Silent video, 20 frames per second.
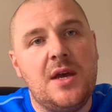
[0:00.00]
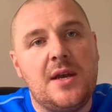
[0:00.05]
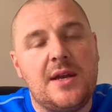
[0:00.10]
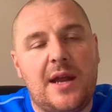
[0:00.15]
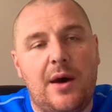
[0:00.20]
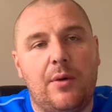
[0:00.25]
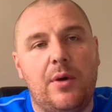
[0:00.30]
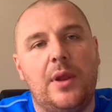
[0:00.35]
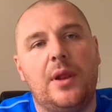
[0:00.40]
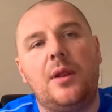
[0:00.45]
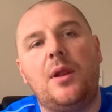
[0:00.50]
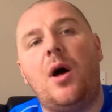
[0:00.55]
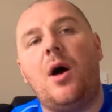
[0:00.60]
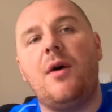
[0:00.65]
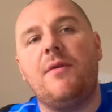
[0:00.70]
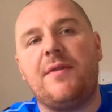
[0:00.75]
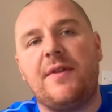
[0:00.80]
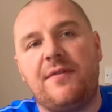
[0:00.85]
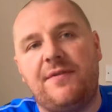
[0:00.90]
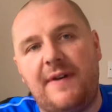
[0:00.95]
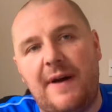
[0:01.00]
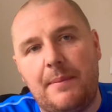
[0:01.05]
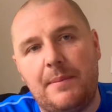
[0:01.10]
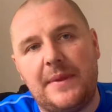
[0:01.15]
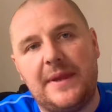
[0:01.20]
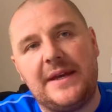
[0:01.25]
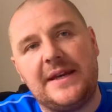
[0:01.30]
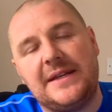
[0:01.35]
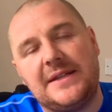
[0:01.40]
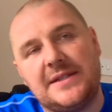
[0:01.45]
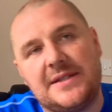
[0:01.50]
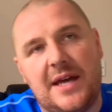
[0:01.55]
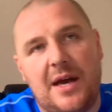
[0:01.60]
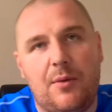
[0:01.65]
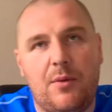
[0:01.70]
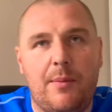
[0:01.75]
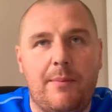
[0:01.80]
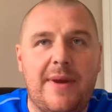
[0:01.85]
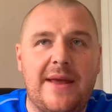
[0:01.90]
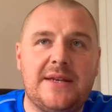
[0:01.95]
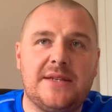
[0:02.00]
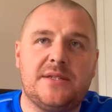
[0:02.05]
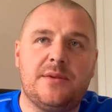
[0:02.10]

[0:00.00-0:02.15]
Now, a lot of the families that were meant